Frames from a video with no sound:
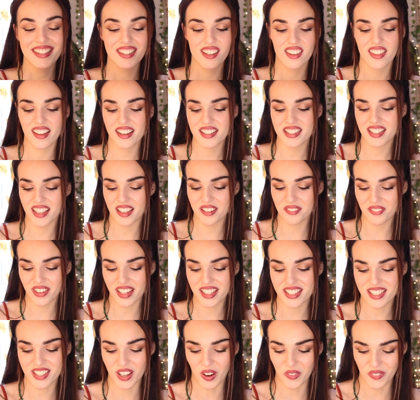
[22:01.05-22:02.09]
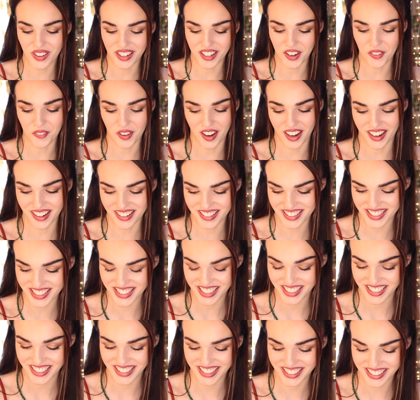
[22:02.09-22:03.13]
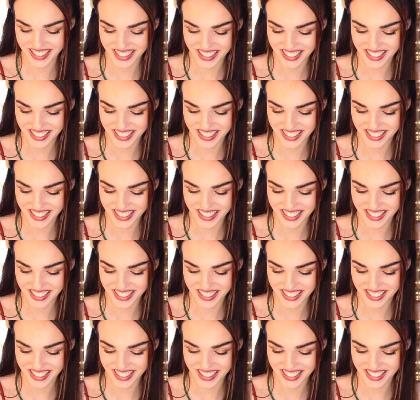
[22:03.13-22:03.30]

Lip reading: So they sent me so many rings.